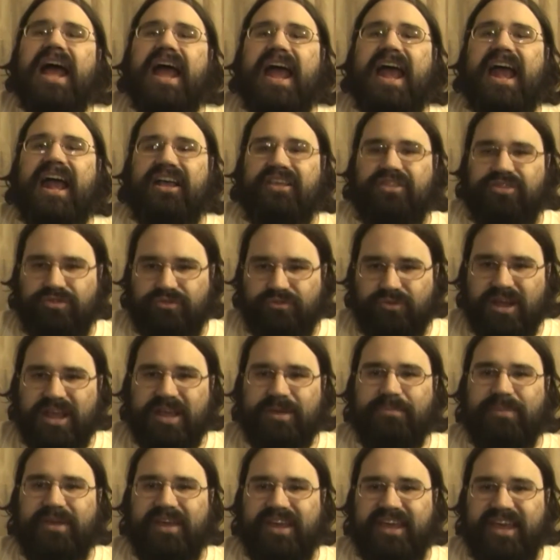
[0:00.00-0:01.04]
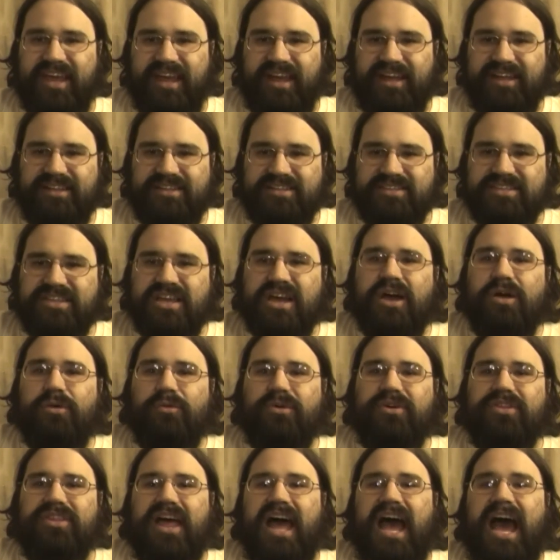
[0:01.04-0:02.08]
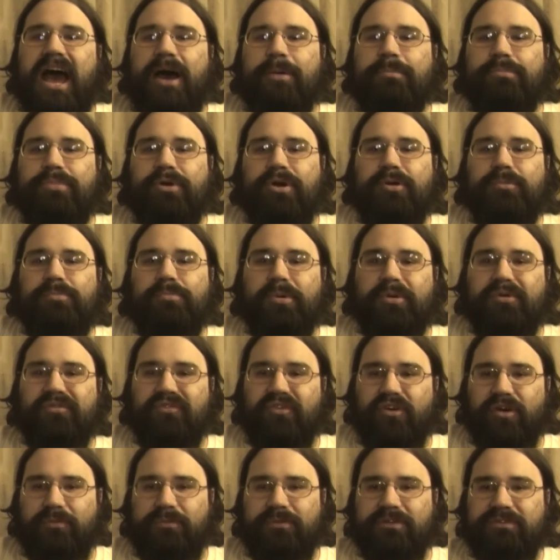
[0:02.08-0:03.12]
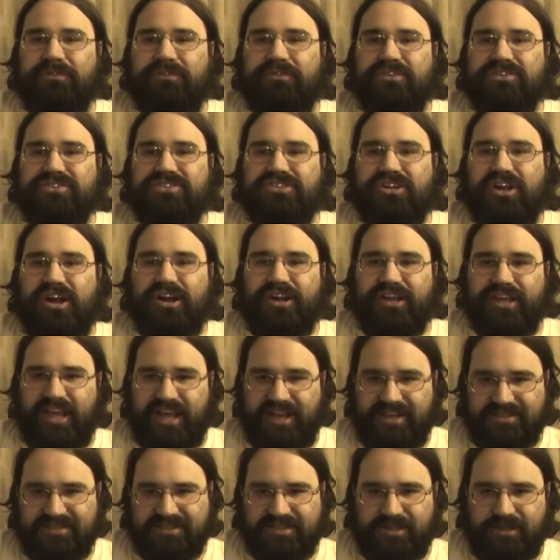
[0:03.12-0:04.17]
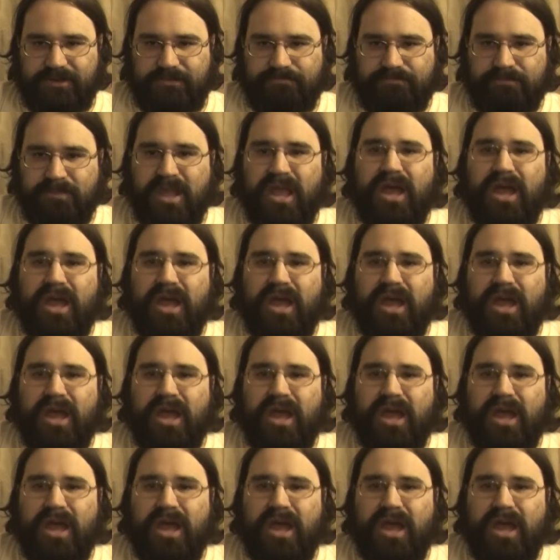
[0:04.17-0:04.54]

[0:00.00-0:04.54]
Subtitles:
Act 3 begins with Apu performing for Stargazer,